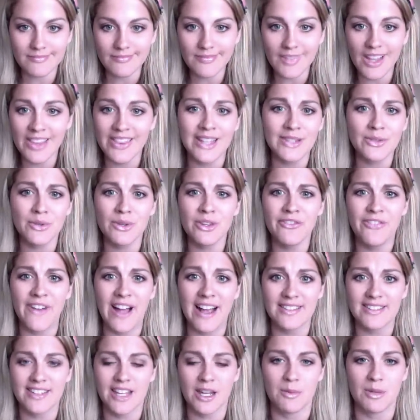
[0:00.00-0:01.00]
That's where the
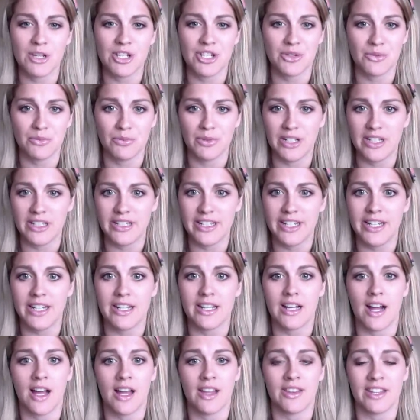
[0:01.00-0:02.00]
facts came in. She really,
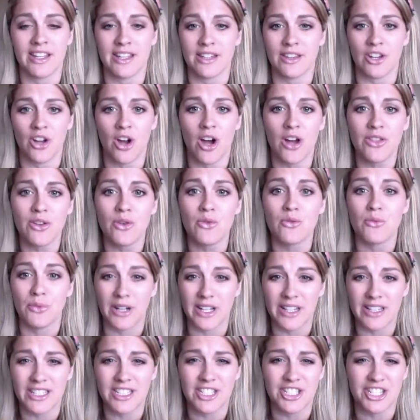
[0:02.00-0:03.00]
the author
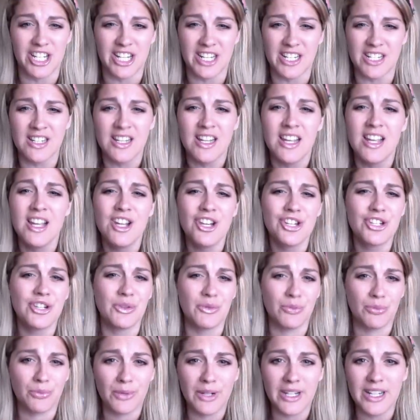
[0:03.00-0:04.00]
really, Jean, she
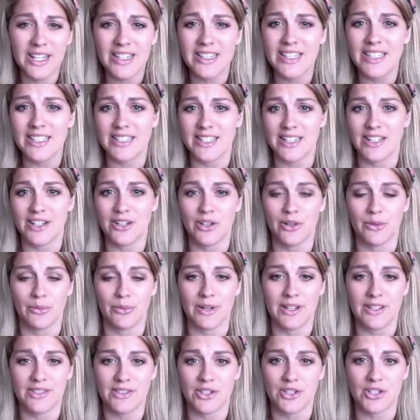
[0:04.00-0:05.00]
really did her
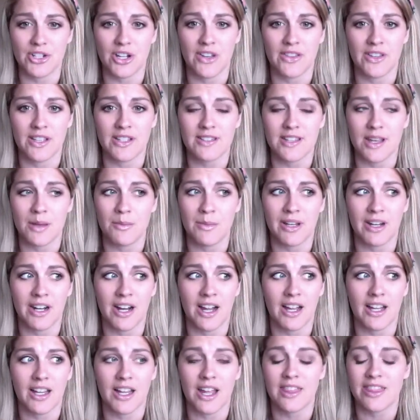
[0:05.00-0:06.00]
research on this. I mean,
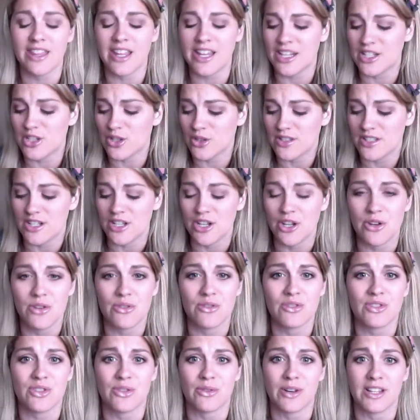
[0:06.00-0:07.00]
I think it took
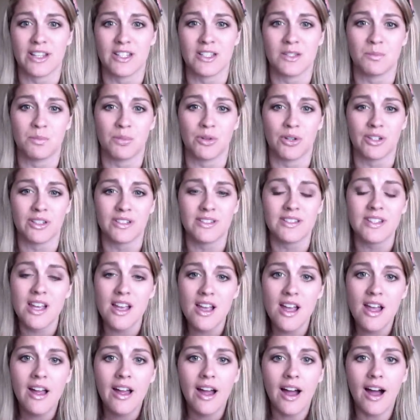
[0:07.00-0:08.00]
years to write these books,
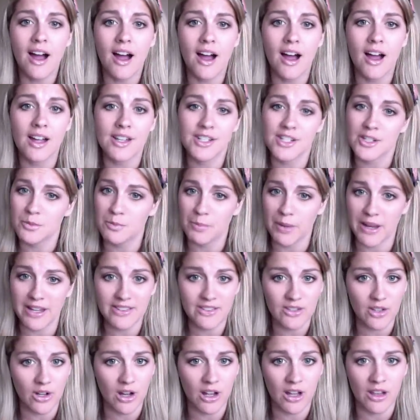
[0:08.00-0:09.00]
just
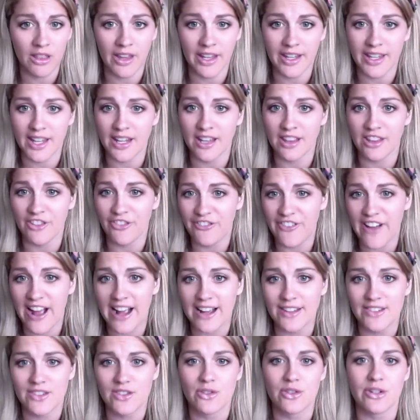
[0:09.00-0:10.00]
based on like getting the
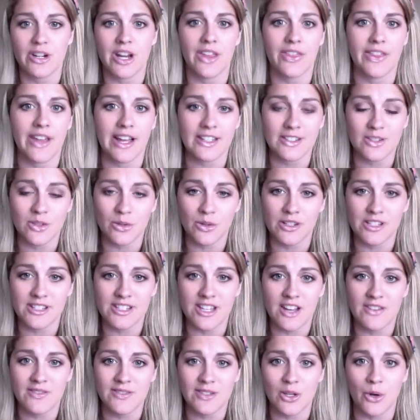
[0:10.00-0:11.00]
facts straight, that sort of
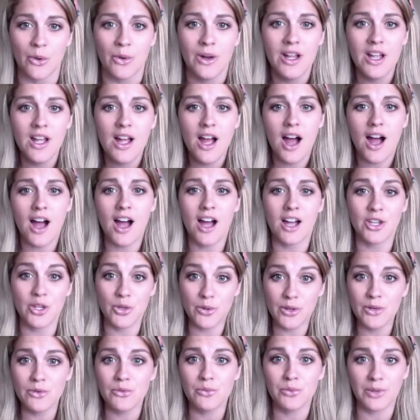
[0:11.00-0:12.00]
stuff. So you
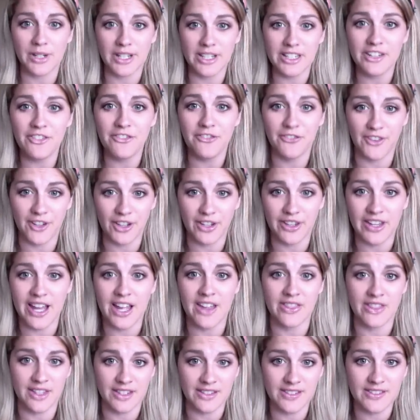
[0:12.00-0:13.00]
can really feel that
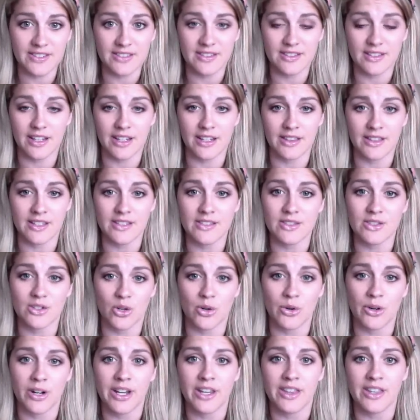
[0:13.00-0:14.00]
in this
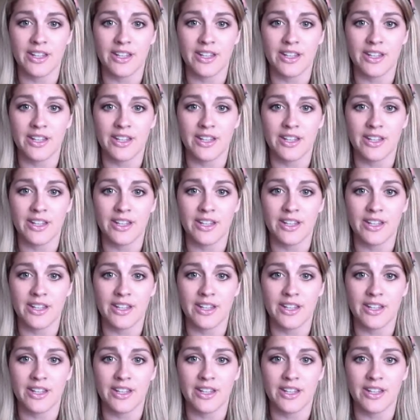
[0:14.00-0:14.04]
story.